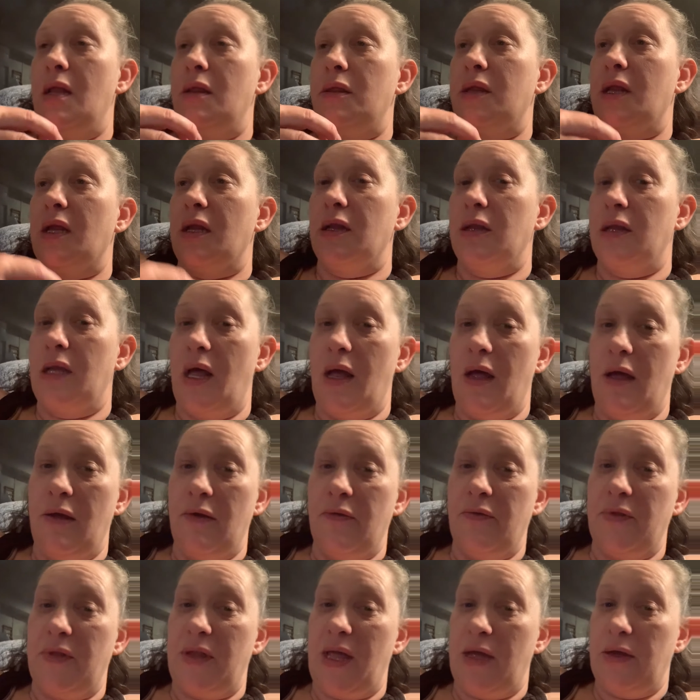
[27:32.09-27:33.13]

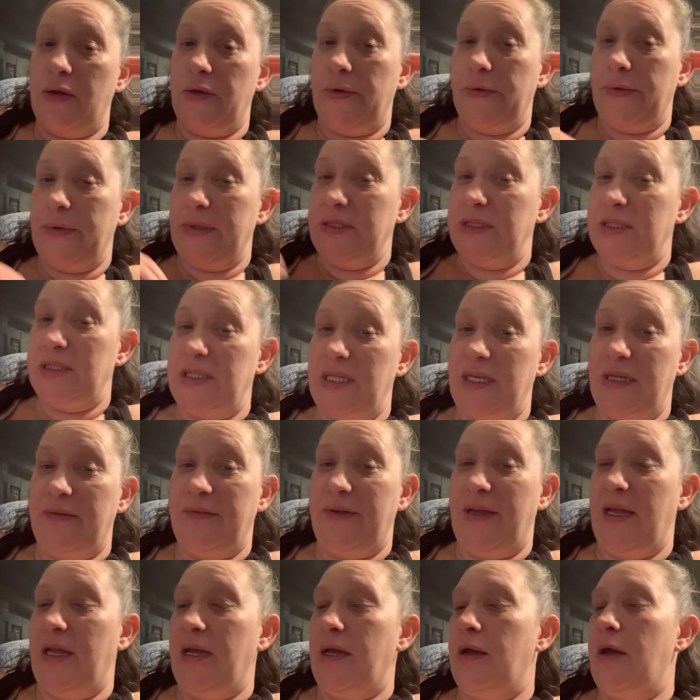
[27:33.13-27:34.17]
love that you're
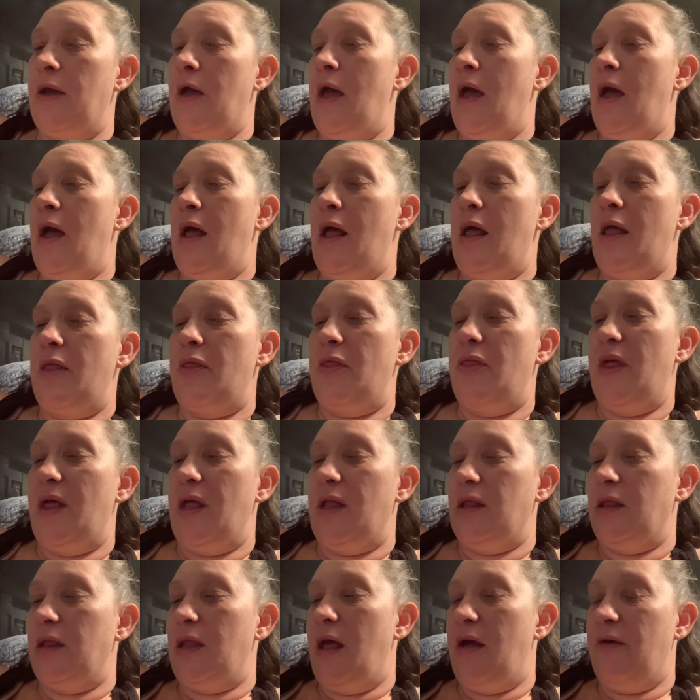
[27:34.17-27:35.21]
receiving, the
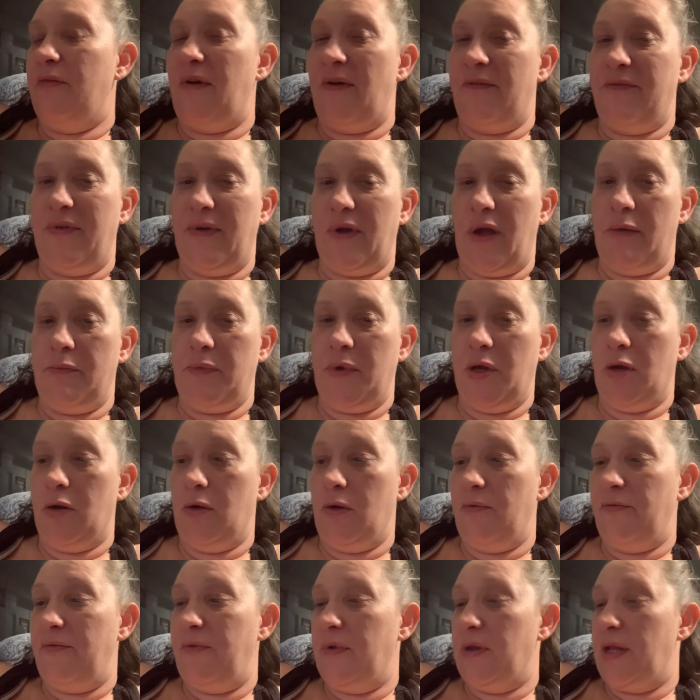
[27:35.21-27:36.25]
love of
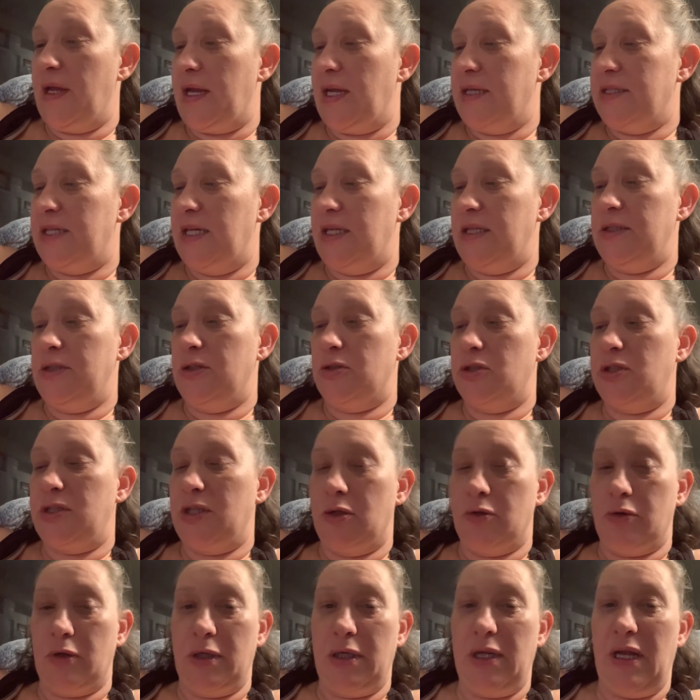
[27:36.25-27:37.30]
your, like I said, your
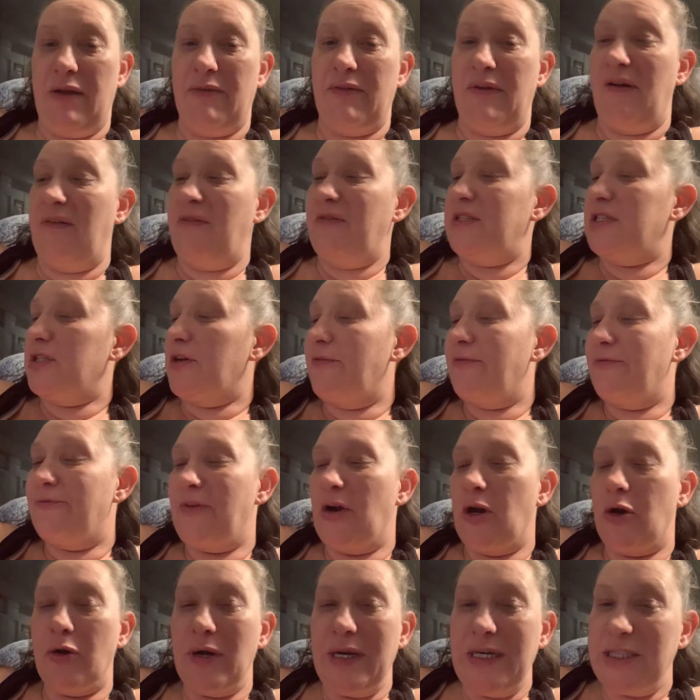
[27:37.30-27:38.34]
children, even if it's your
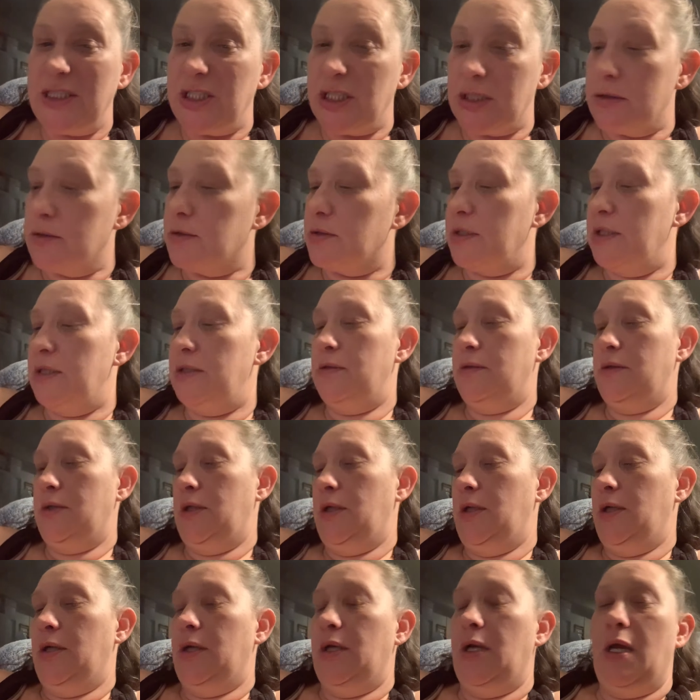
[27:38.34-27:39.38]
furry children,
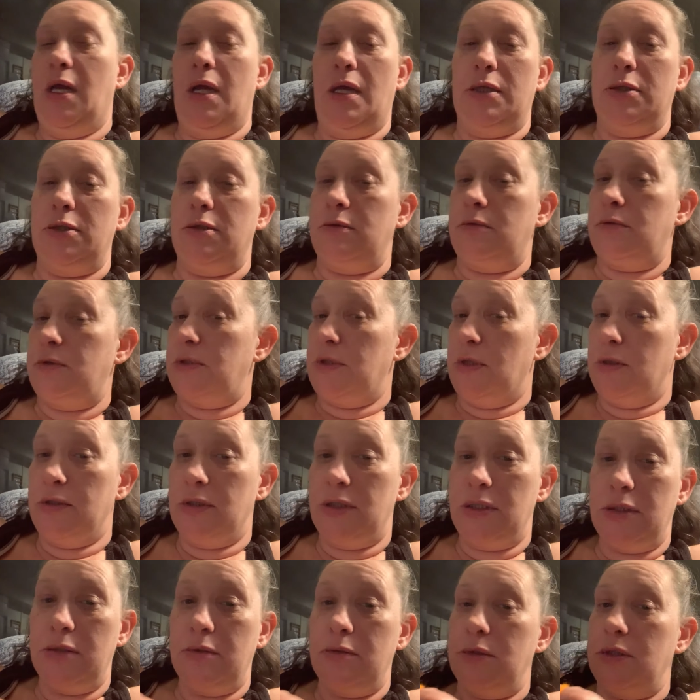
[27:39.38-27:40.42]

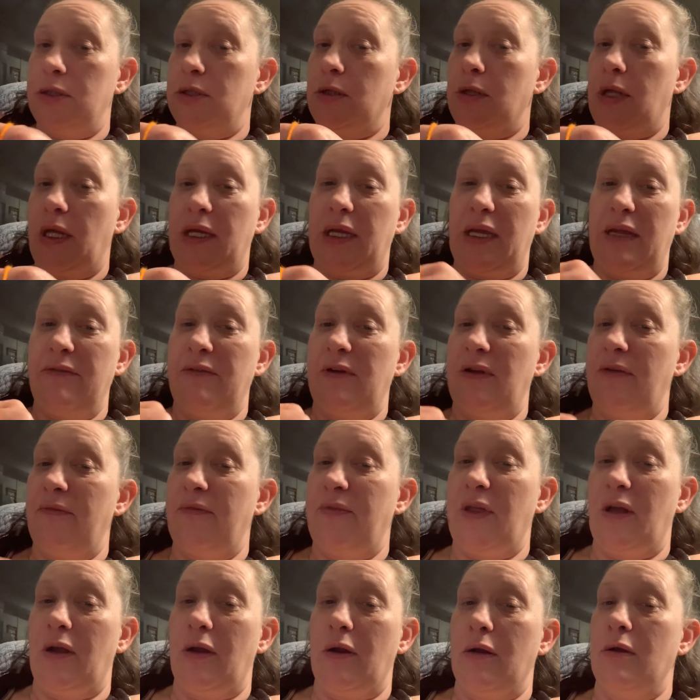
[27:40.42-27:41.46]
like even if
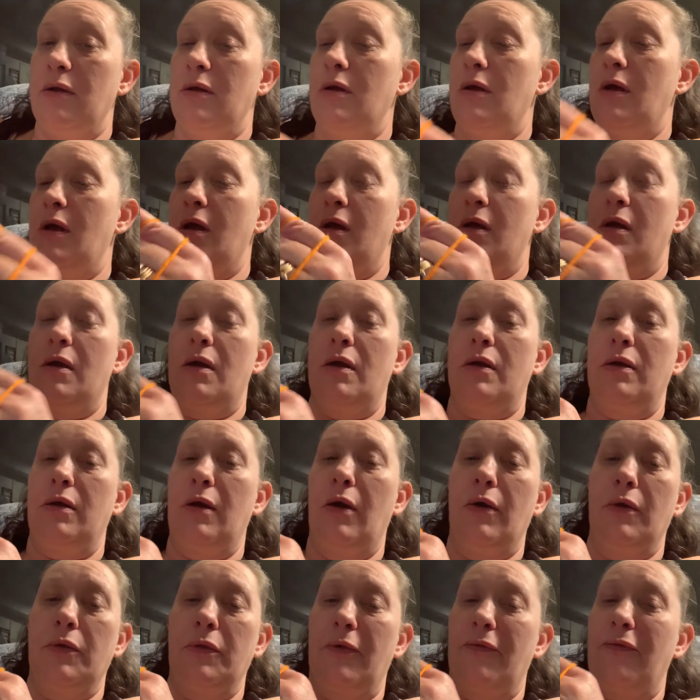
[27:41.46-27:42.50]
they're,
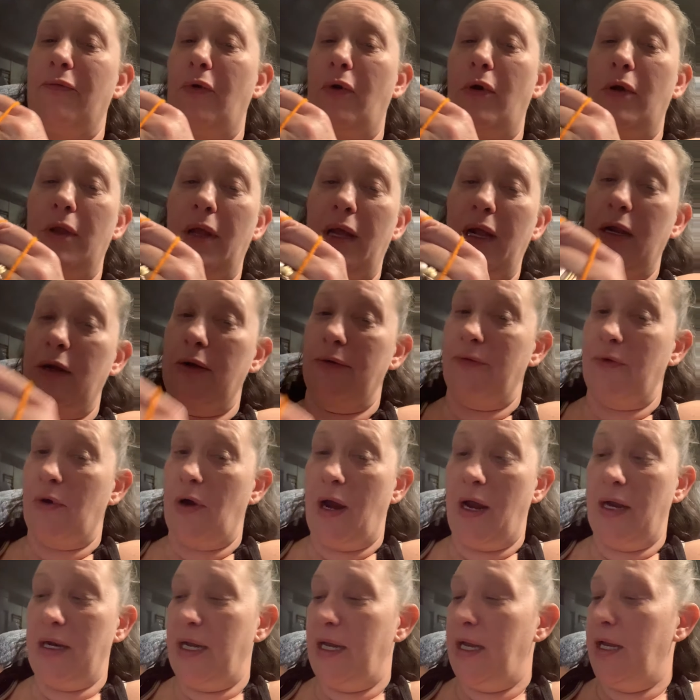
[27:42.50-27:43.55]
the four-legged
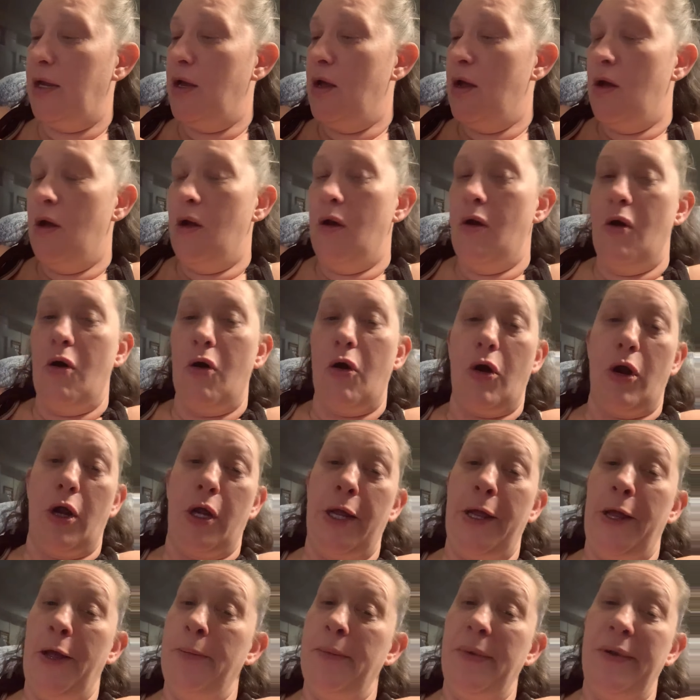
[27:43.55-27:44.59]
variety or
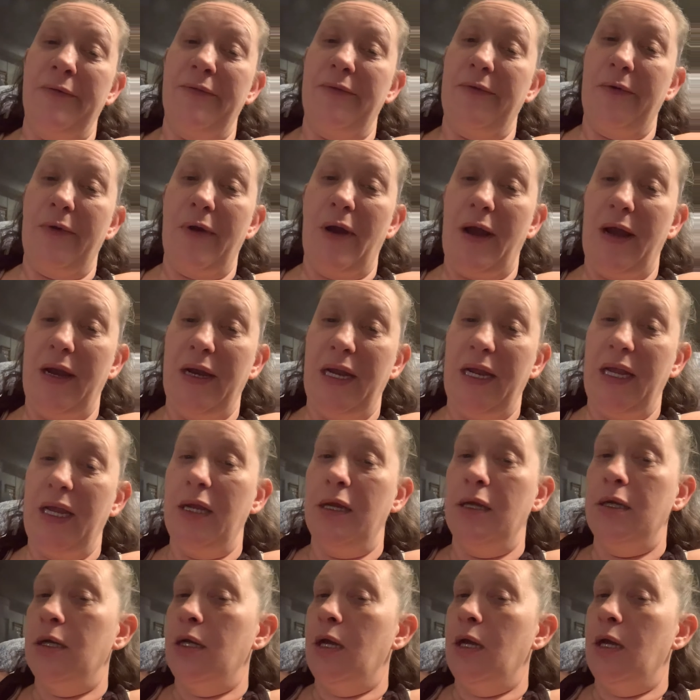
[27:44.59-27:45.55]
human variety,